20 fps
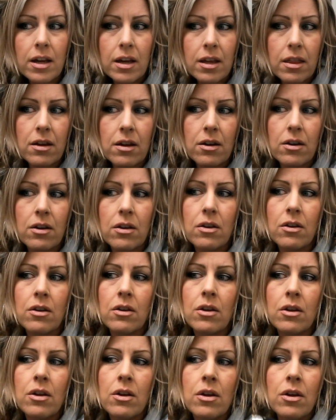either,
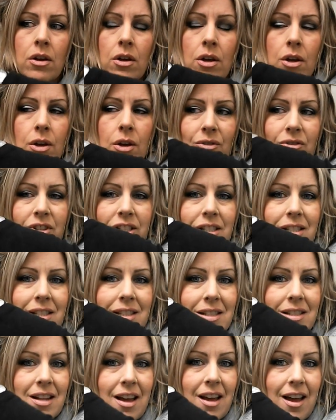which
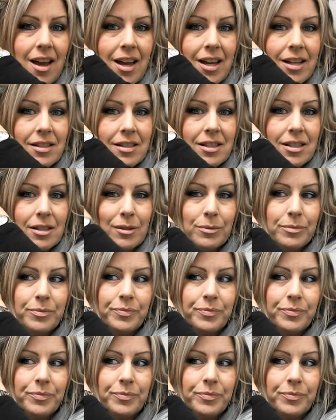is nice,